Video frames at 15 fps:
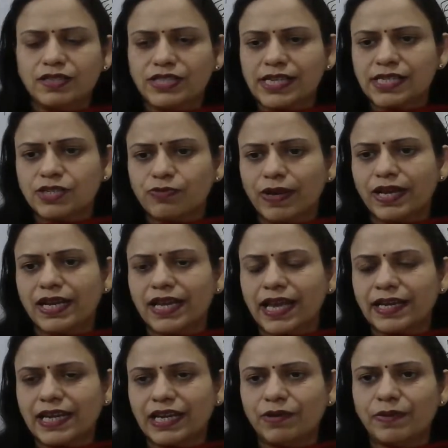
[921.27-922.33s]
just quickly,
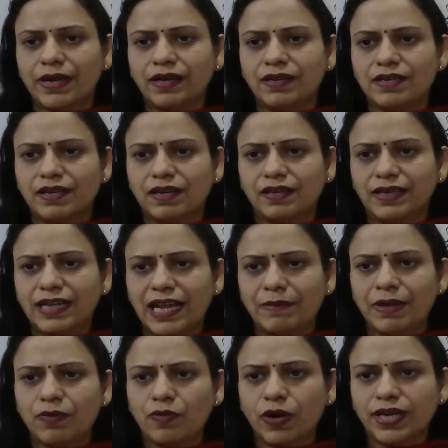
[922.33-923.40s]
can anyone tell
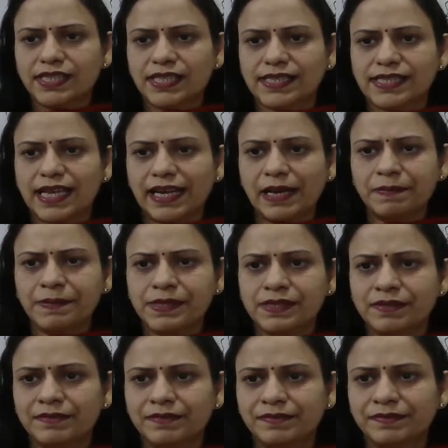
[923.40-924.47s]
me what is a
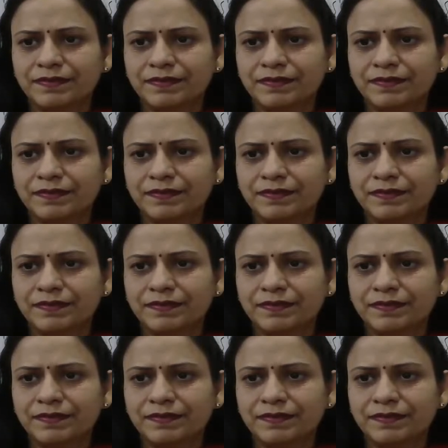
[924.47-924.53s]
synapse?